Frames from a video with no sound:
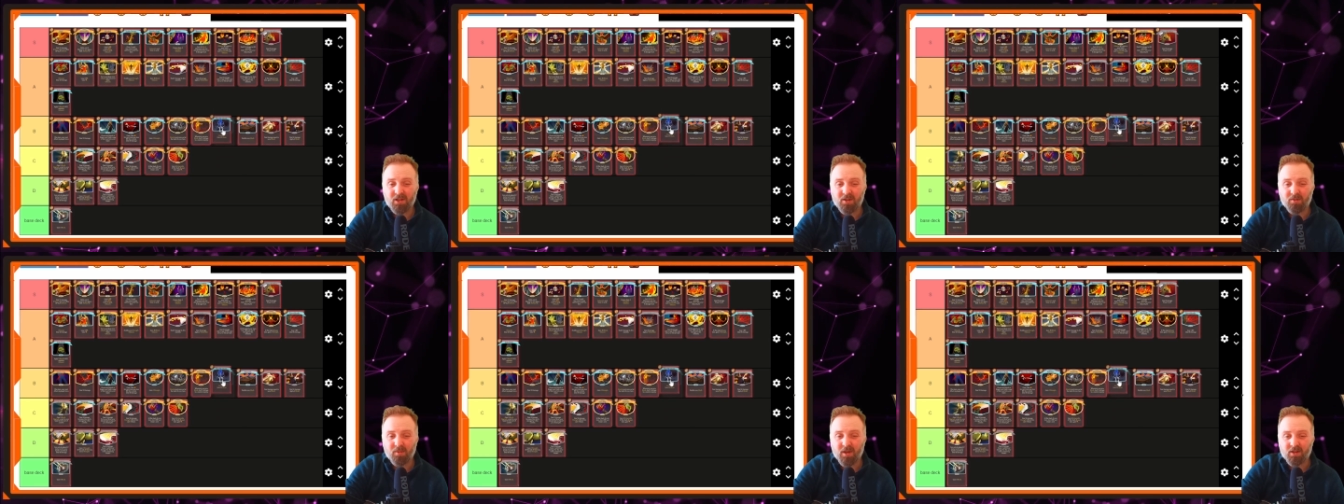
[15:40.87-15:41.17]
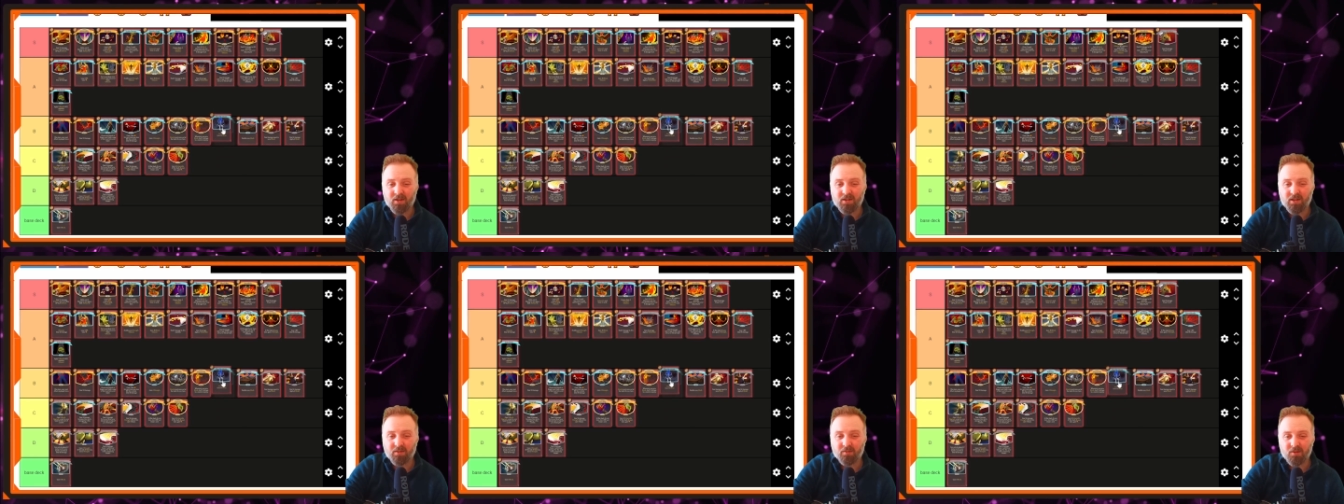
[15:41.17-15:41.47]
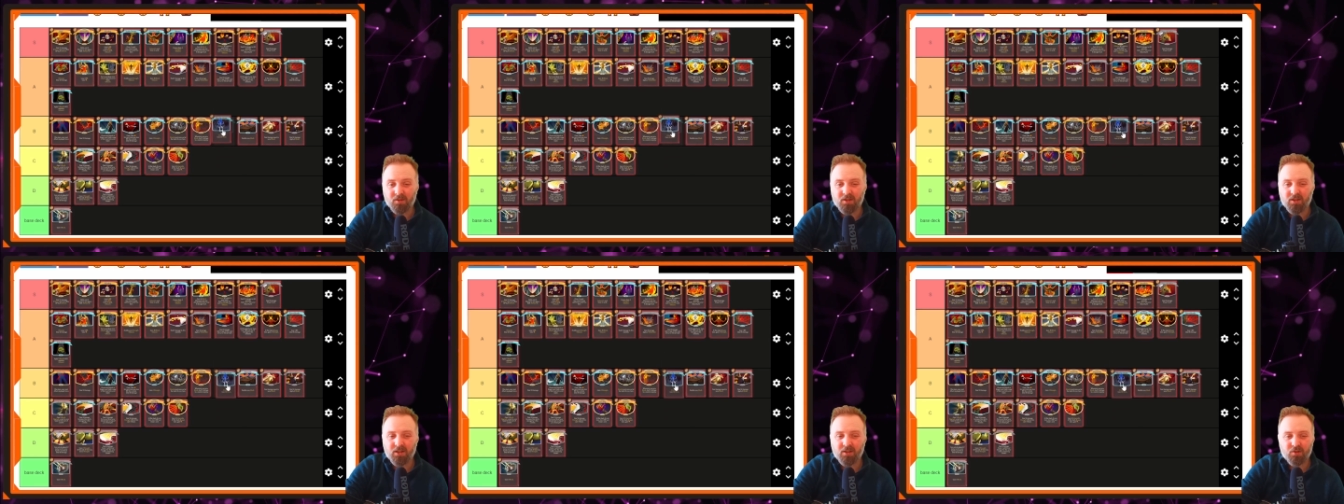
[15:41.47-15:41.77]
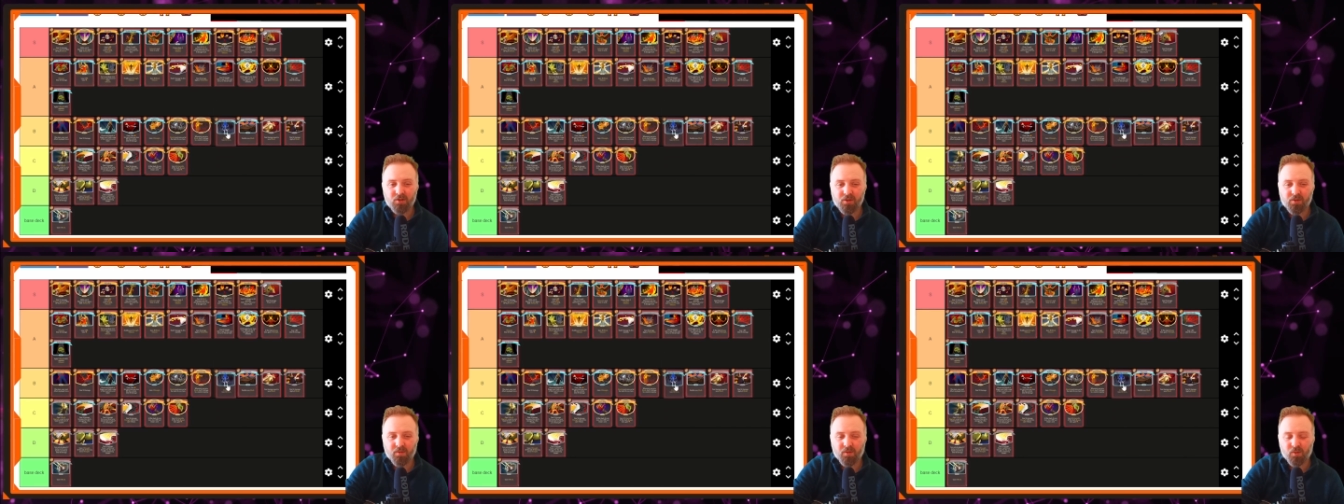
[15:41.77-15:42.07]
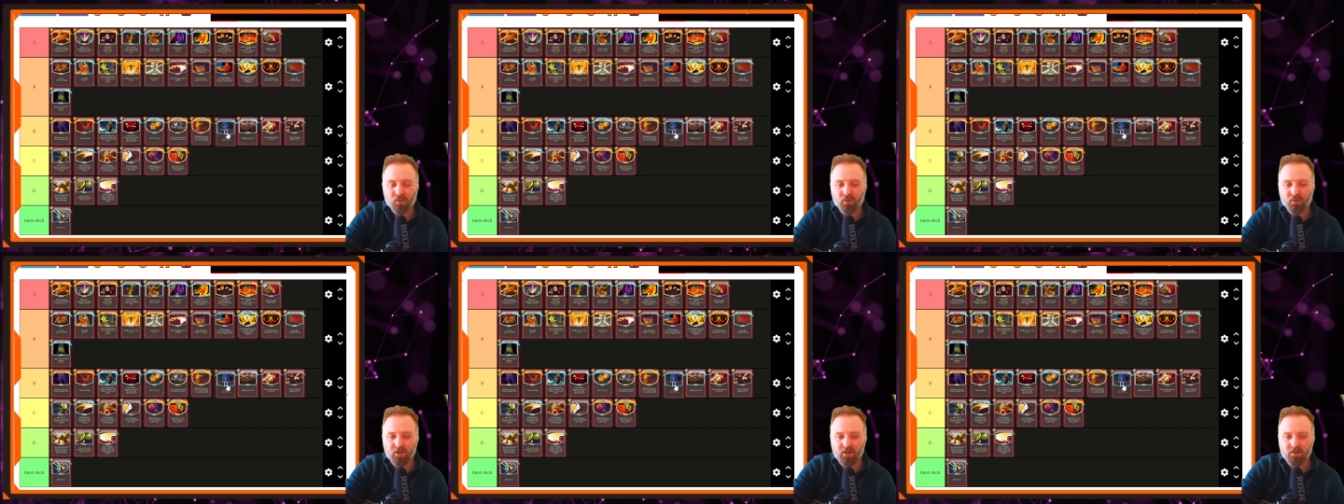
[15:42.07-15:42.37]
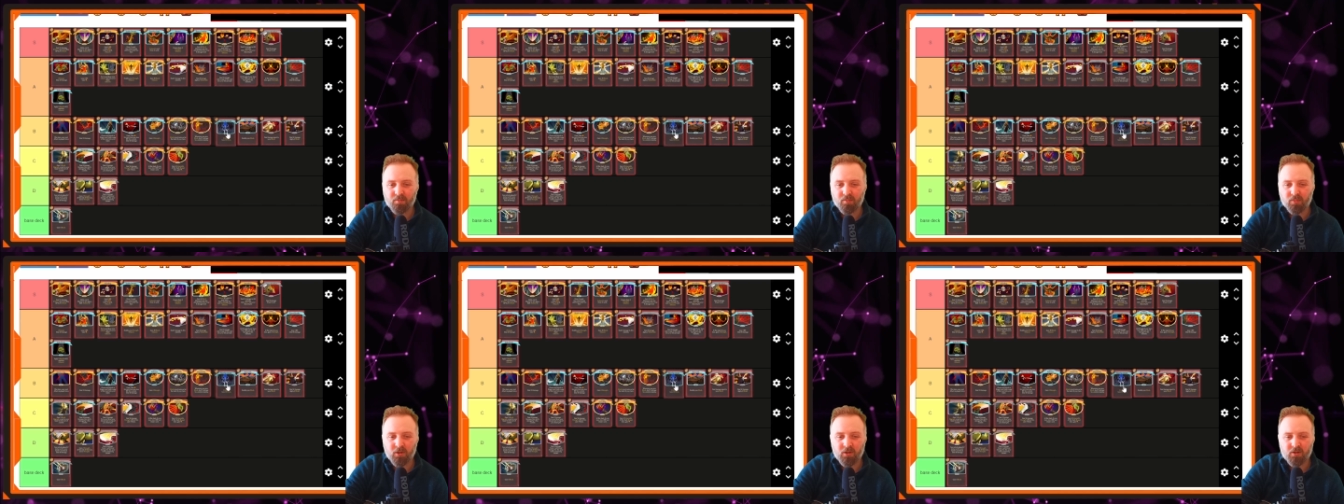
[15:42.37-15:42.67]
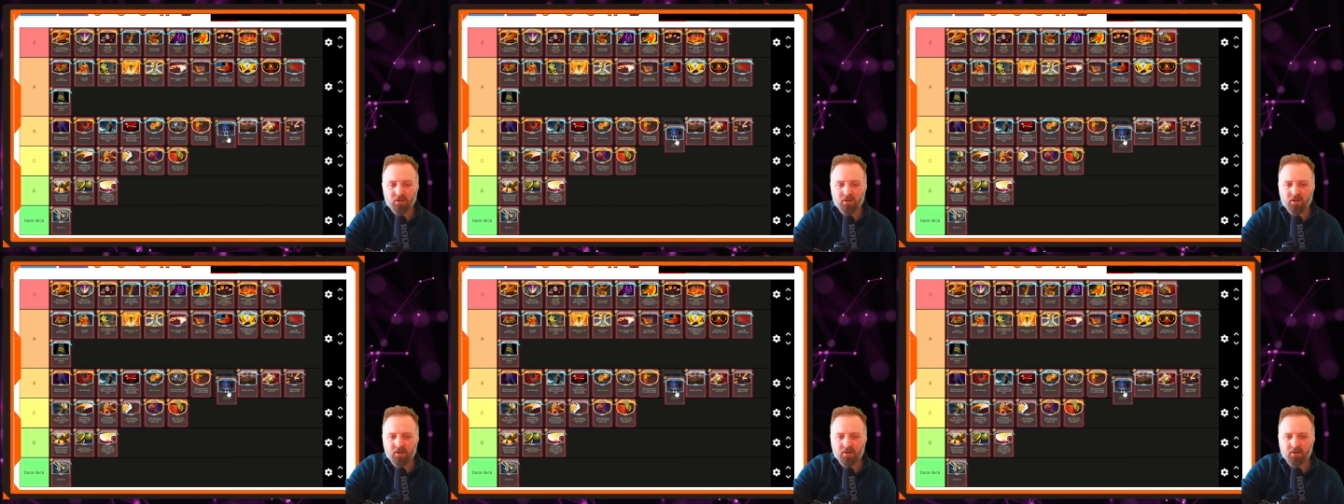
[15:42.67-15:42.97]
to make a different tier just for all these
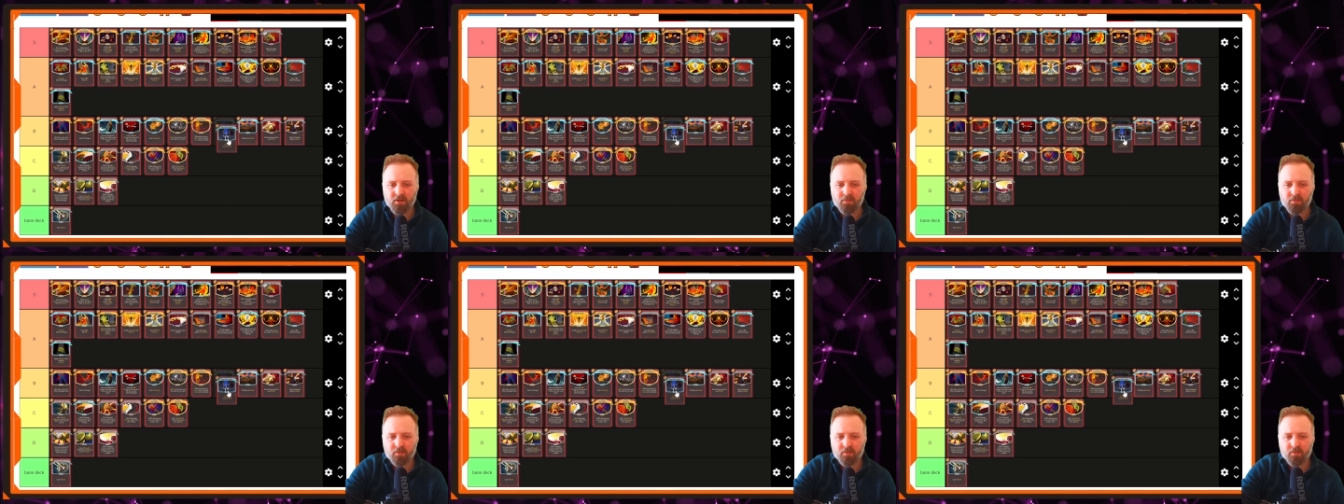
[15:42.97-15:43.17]
block cards,